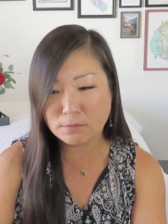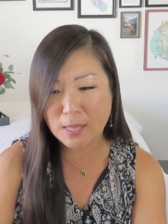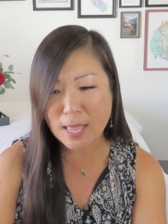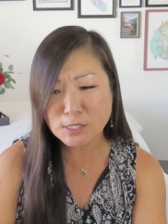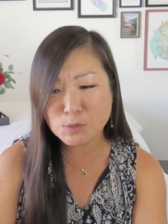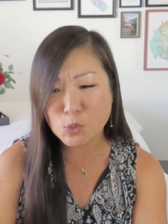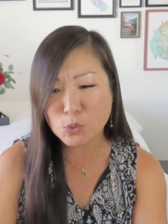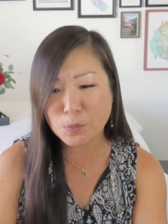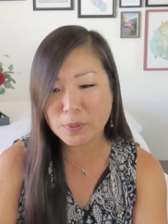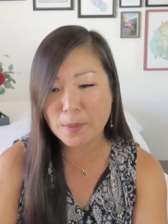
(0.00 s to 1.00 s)
Get
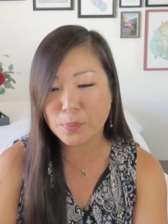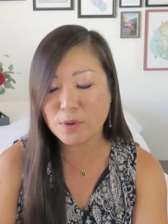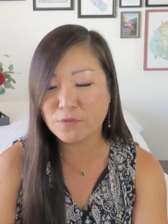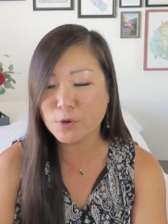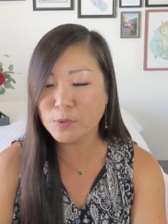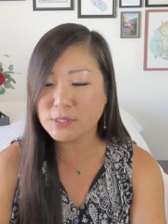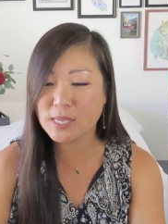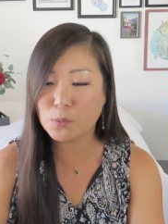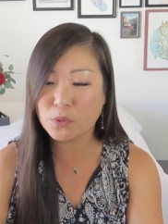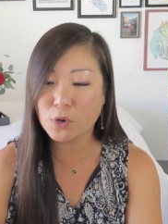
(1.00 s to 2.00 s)
smoother, plumper, and firmer
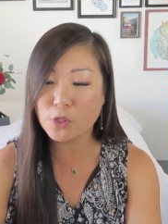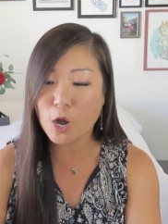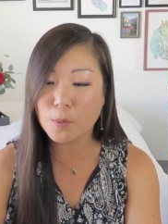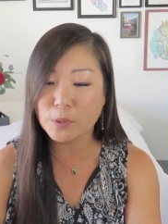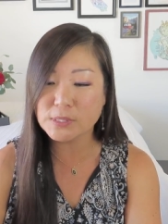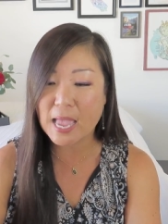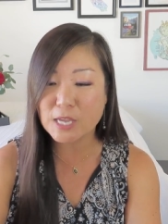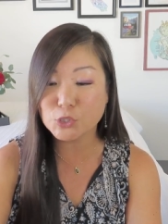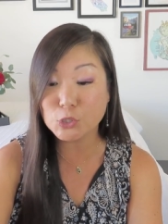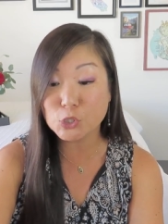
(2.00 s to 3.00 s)
skin with Earth Harbor's
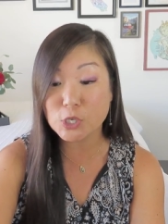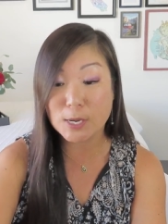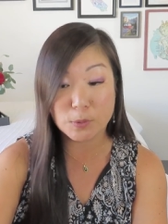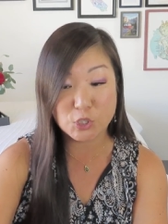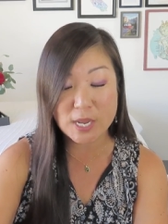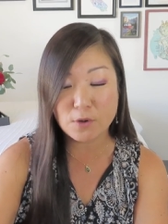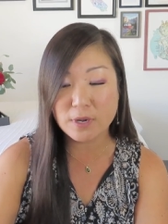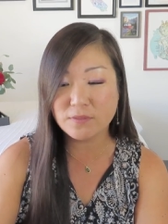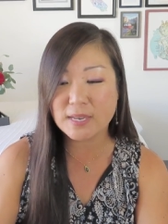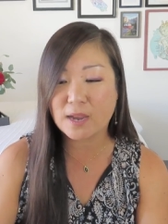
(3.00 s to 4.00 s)
Azure
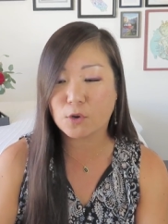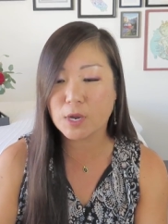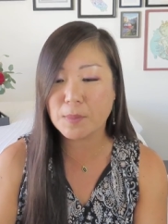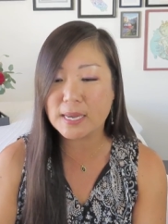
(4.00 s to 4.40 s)
Regenerative Neck Cream,